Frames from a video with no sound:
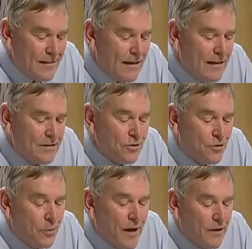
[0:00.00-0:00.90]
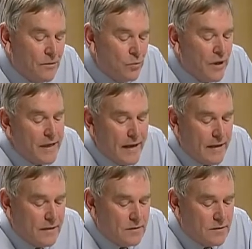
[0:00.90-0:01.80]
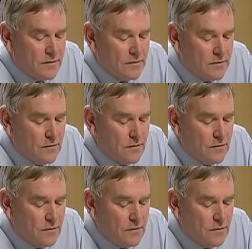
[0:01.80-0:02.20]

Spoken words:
Now let's talk about weekends.